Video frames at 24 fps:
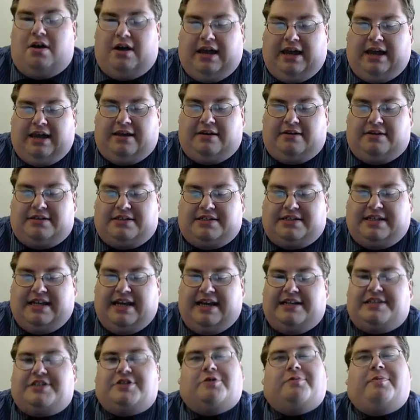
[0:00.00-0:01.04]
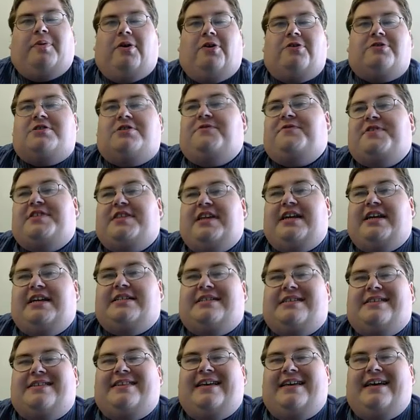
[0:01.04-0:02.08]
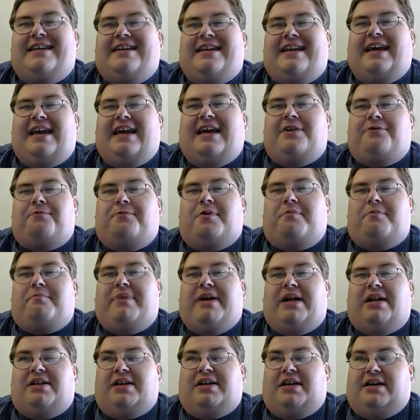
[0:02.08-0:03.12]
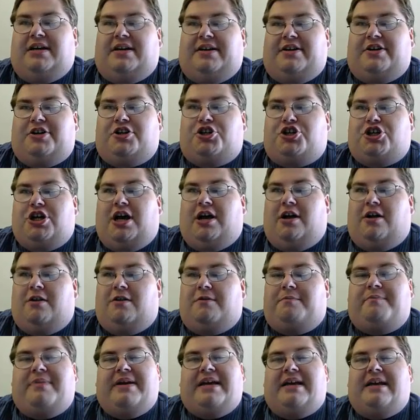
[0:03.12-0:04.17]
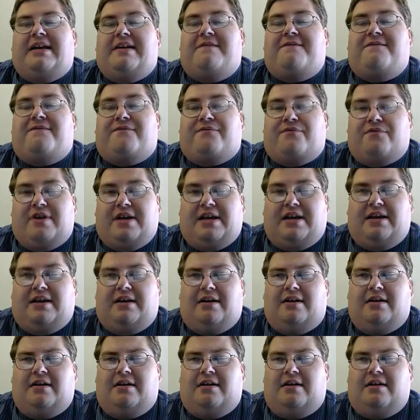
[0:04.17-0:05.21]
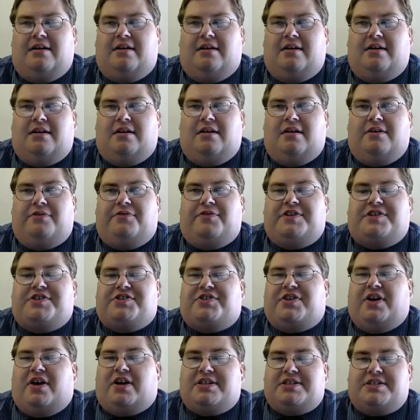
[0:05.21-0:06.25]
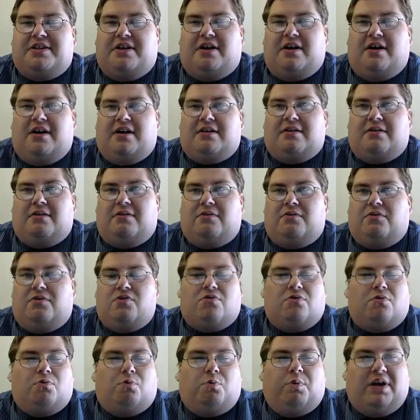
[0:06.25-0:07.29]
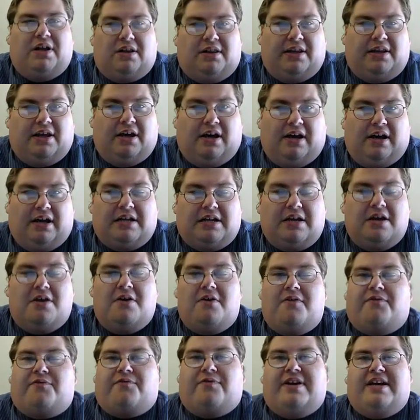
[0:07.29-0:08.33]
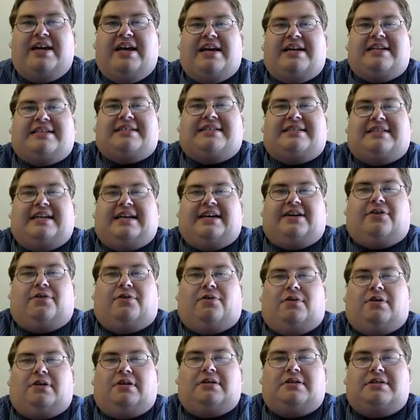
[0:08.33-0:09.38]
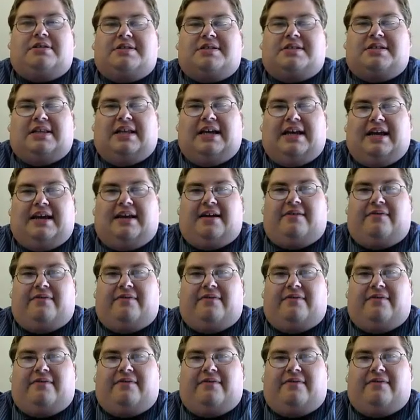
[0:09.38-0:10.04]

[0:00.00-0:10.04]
in states or parts of states then in rebellion shall be free. This does not nor will not free a single slave.